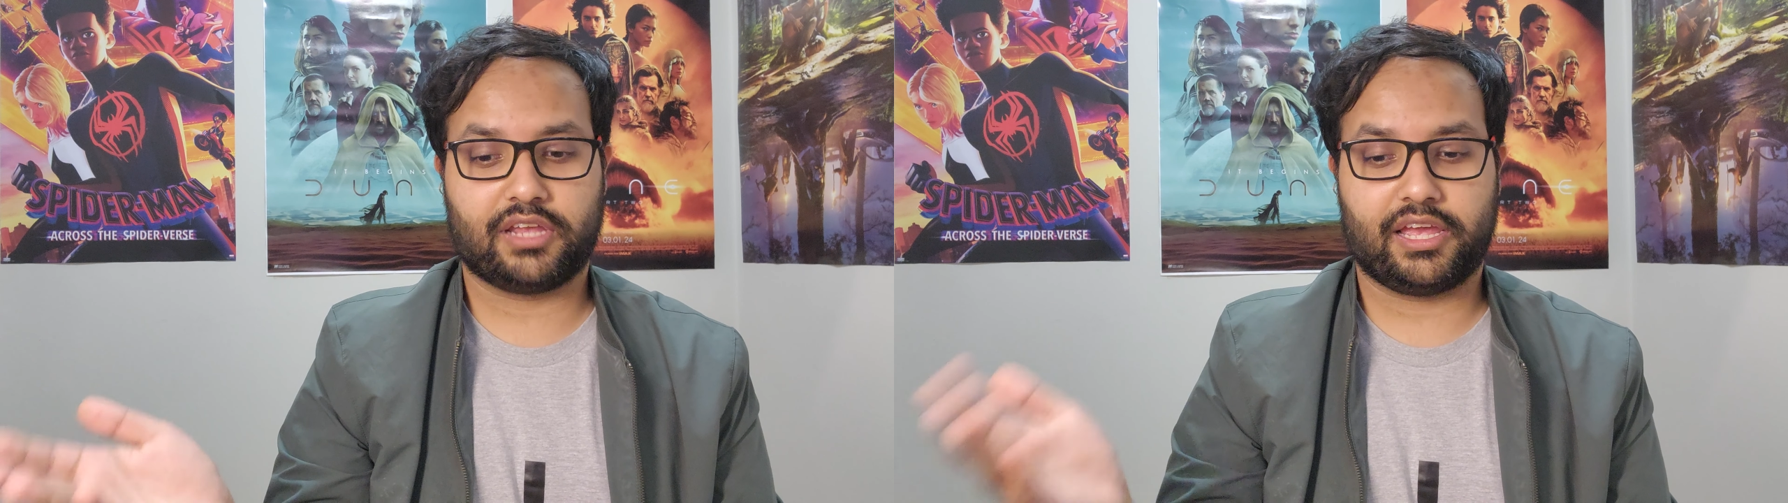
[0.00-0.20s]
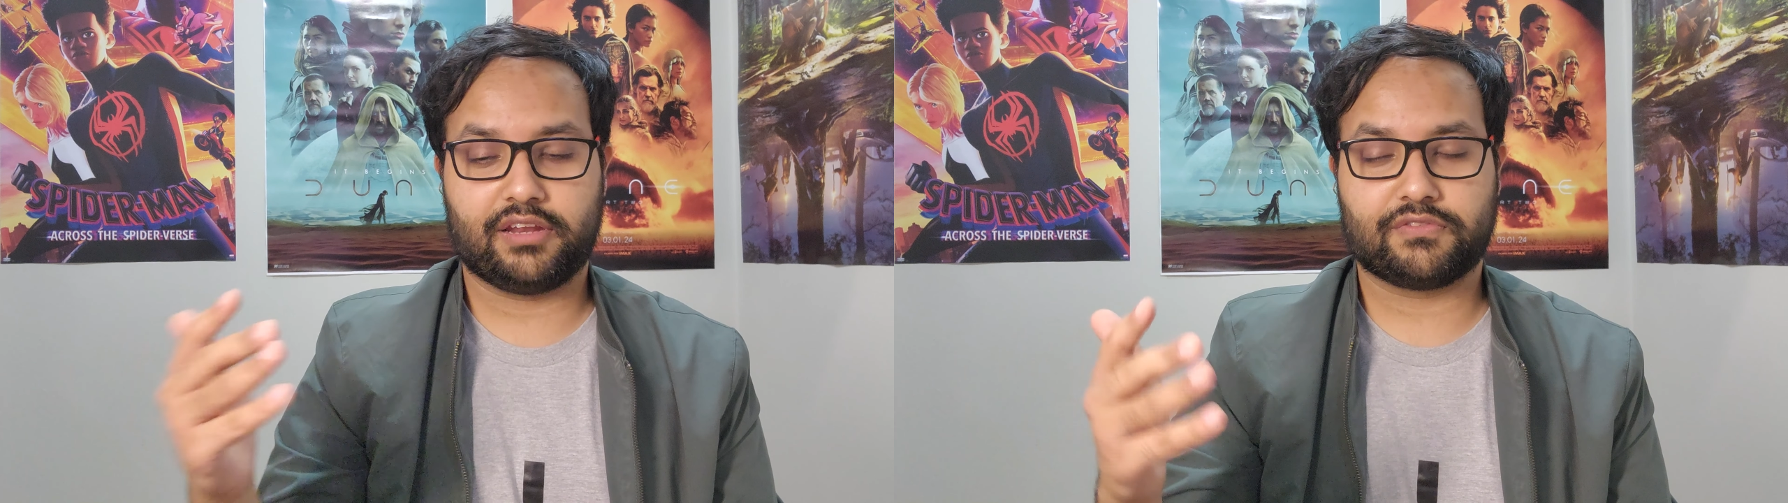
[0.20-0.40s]

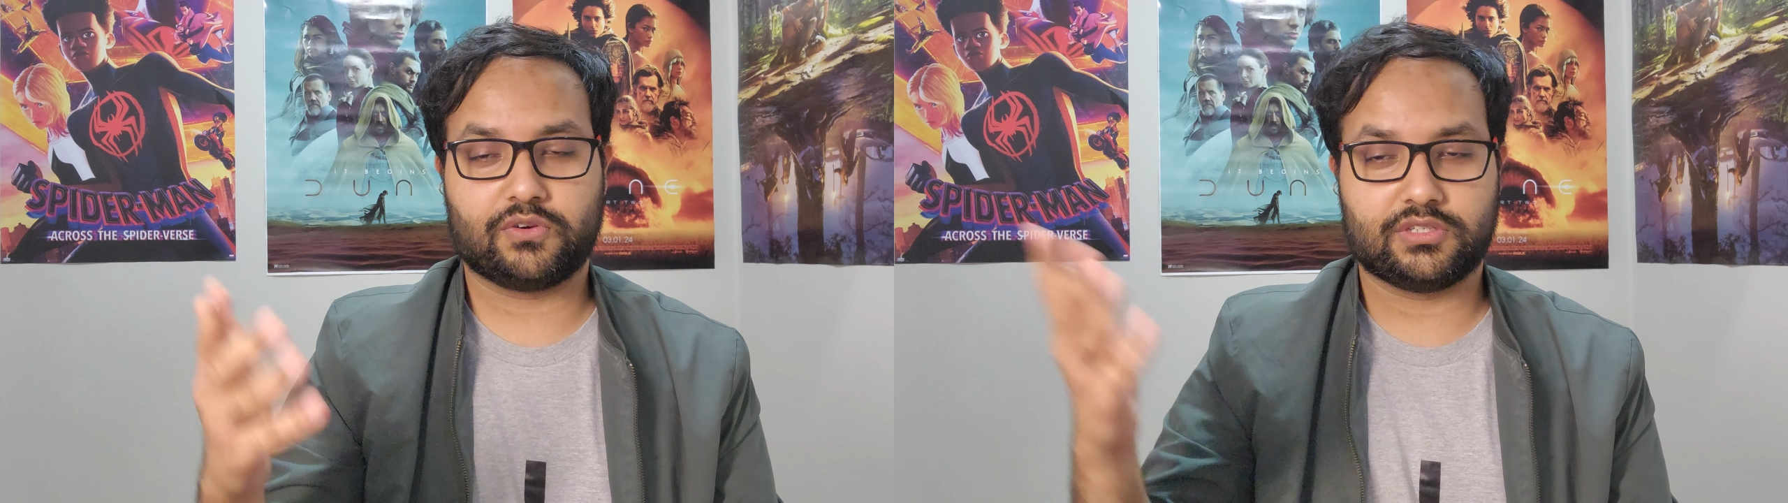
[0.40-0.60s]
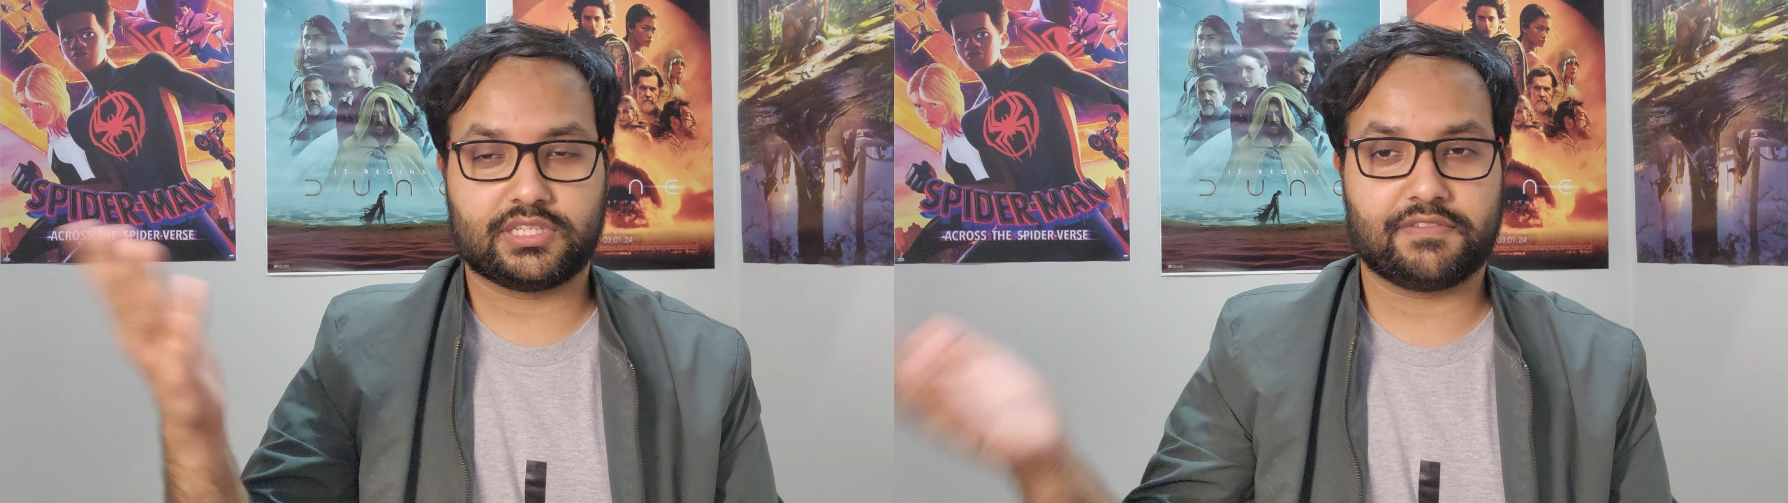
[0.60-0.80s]
and of
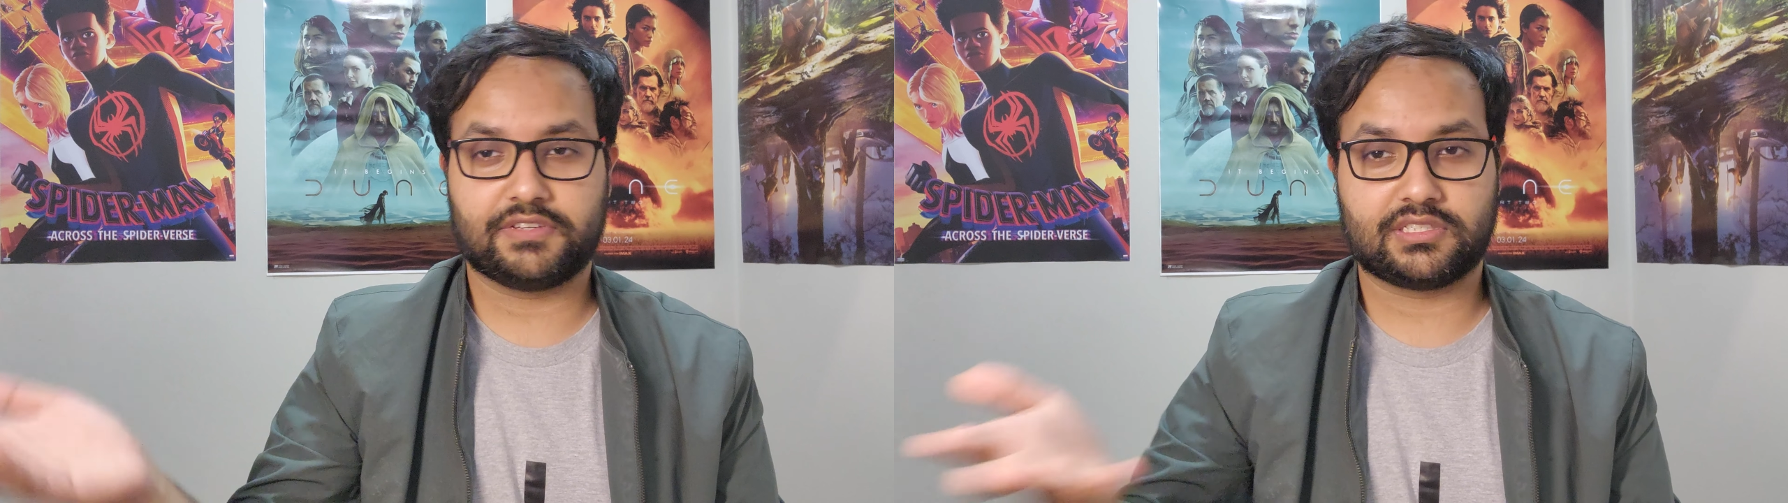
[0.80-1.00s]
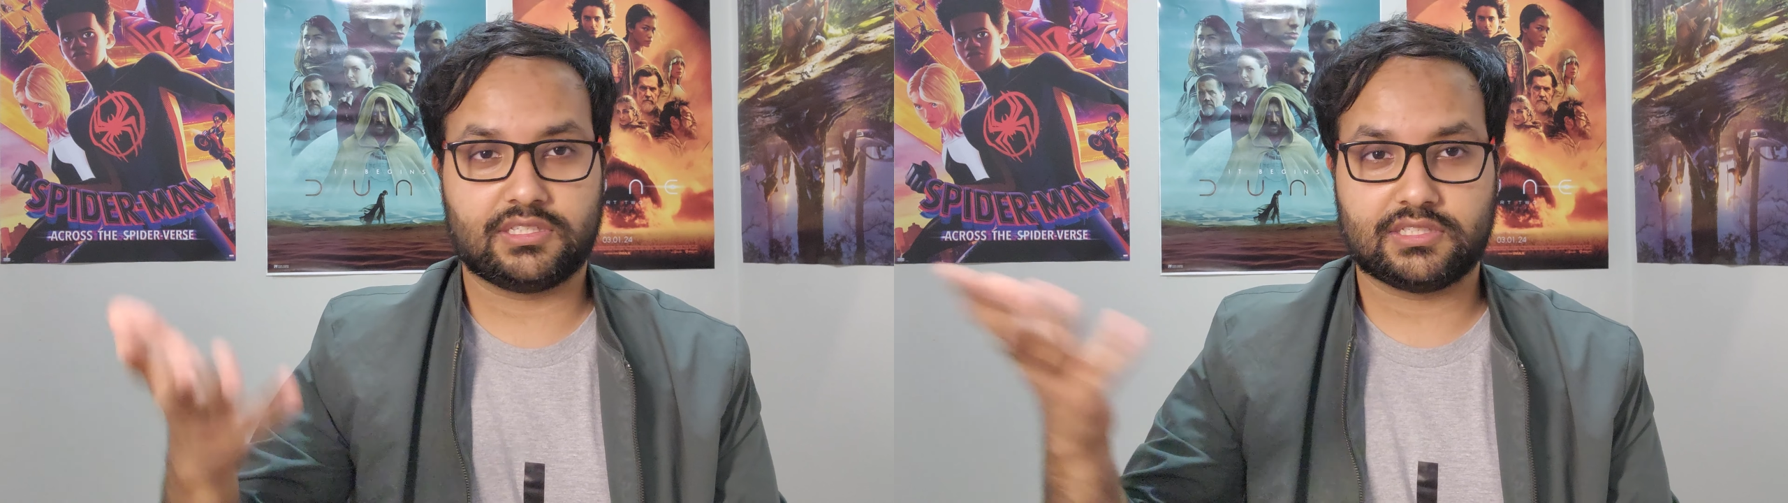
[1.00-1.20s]
course having
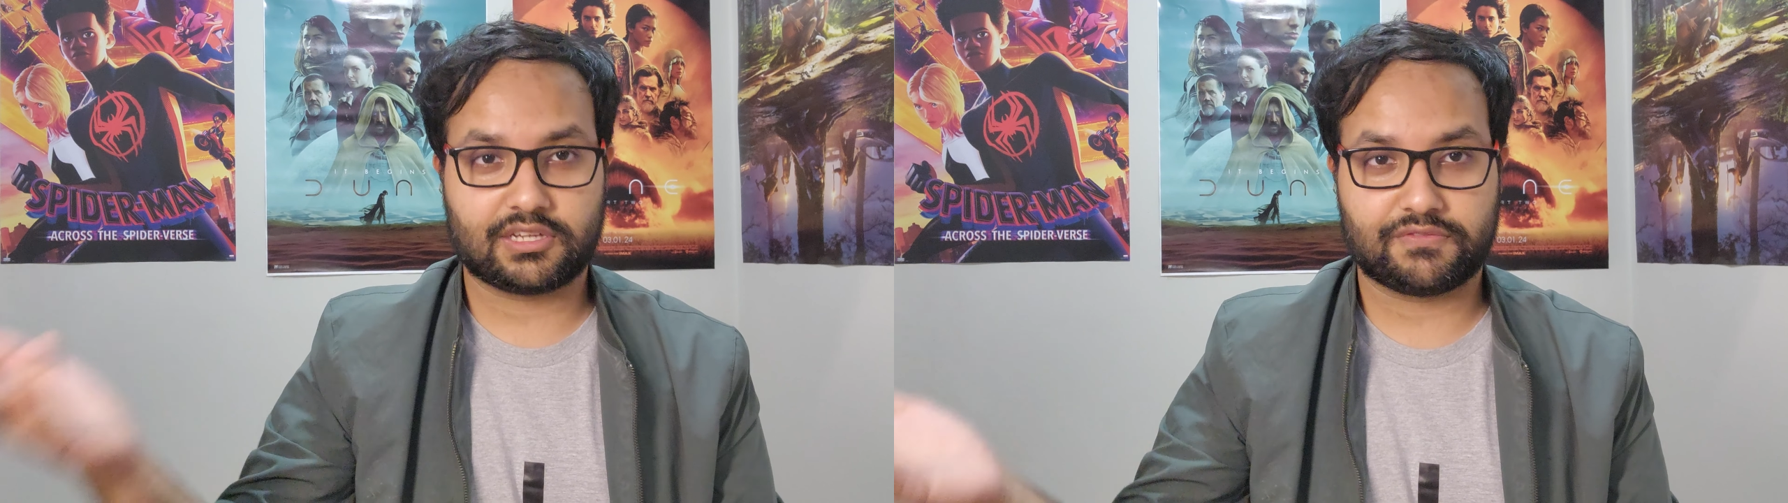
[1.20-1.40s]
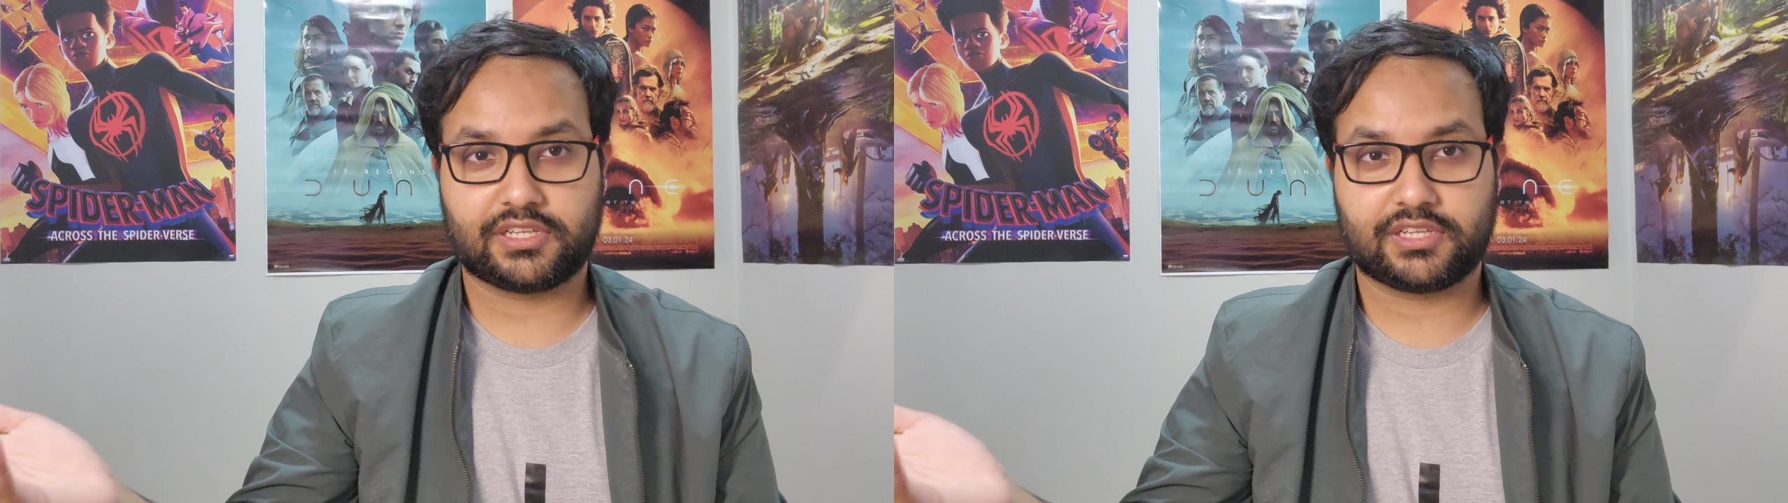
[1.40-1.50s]
seen stuff